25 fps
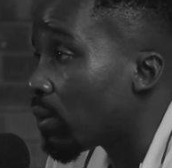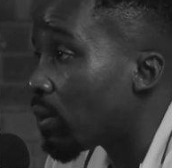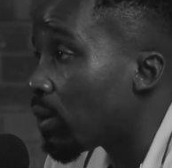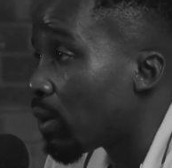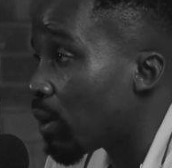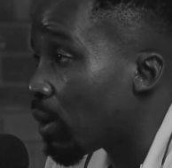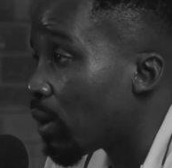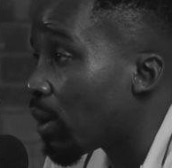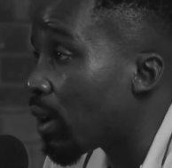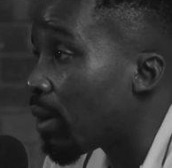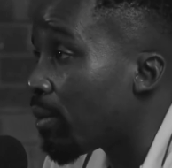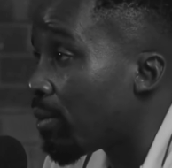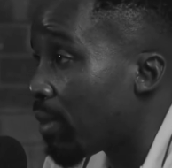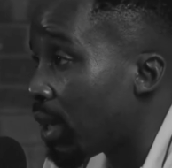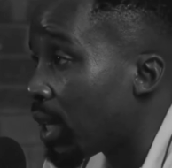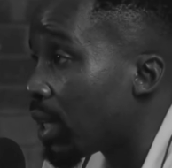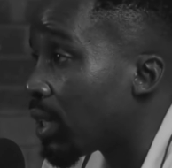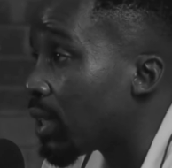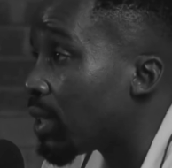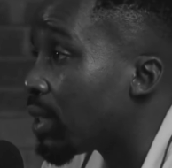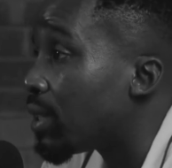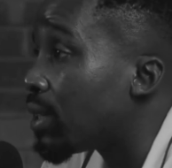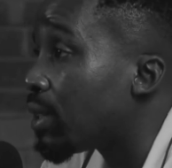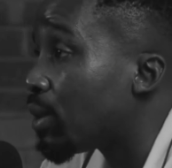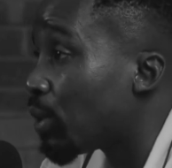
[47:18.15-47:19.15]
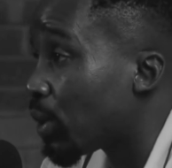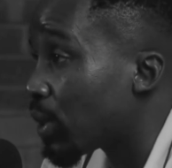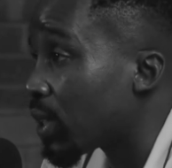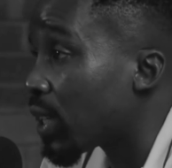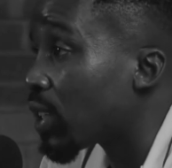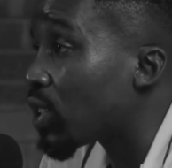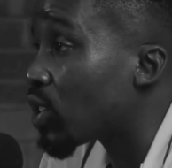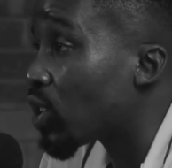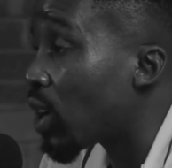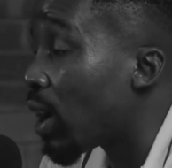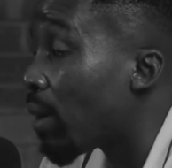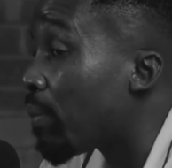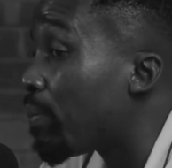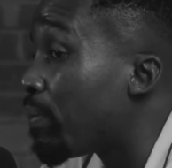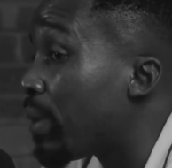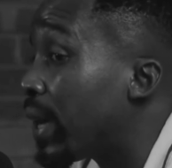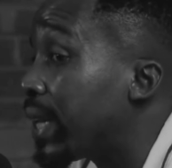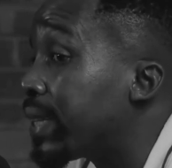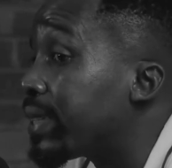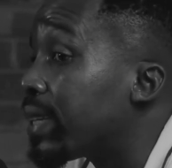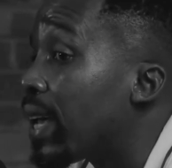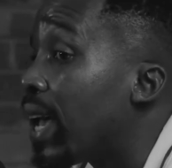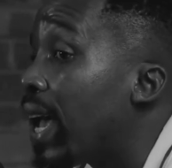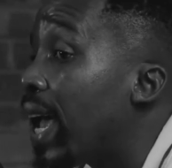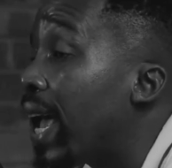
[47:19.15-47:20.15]
You know what I mean? Those are sharp.
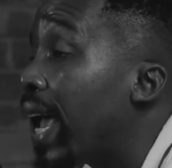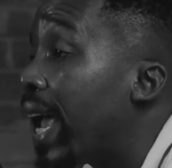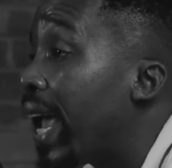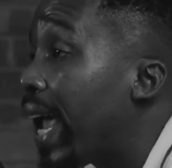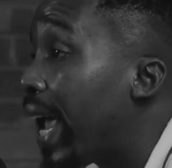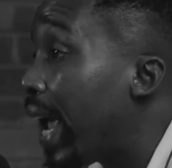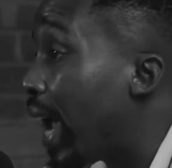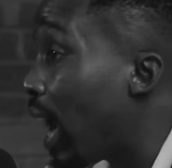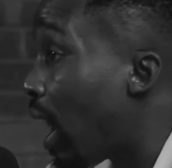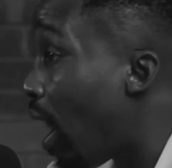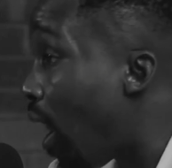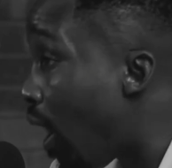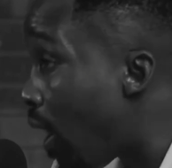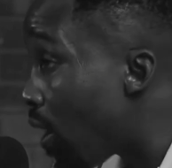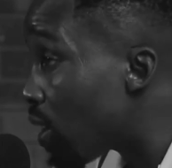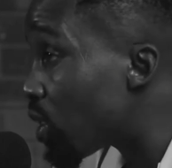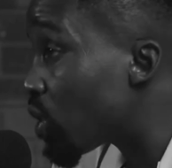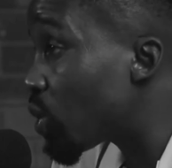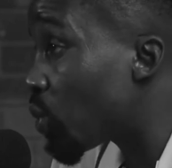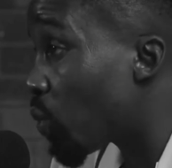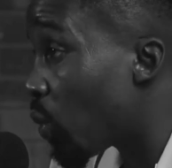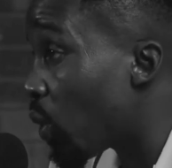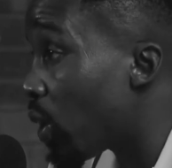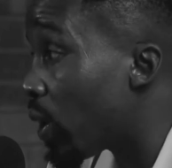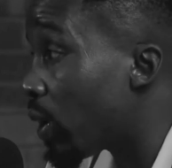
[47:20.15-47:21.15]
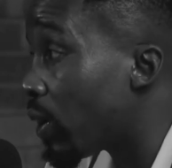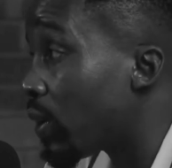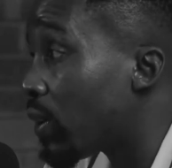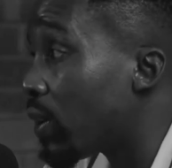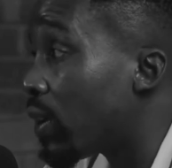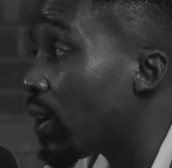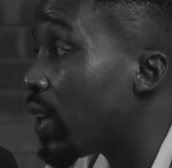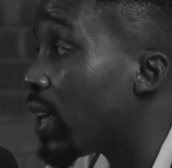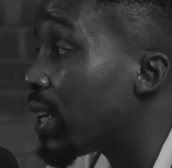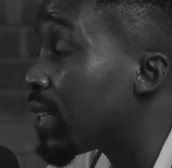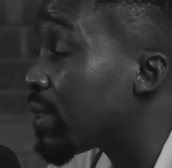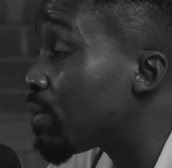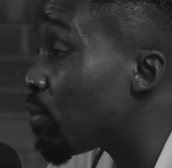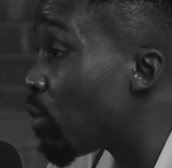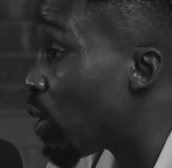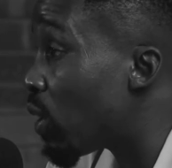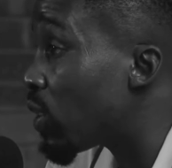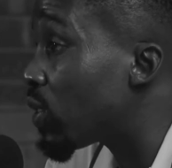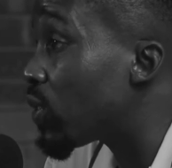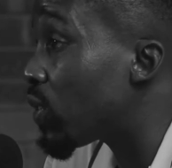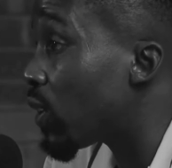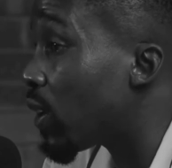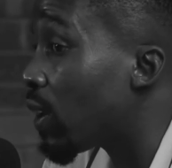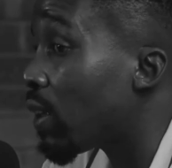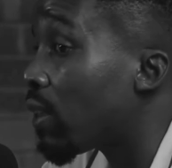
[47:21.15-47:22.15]
But a harsh word is
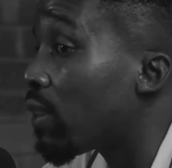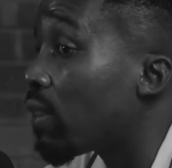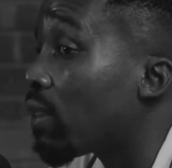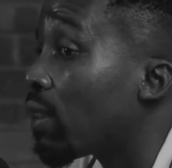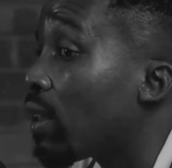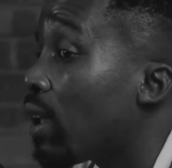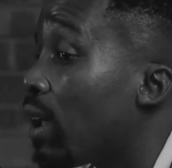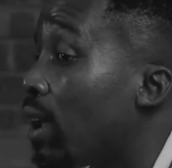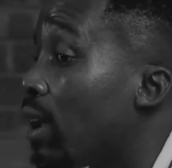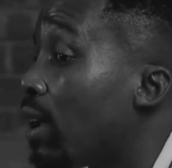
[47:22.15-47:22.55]
much as,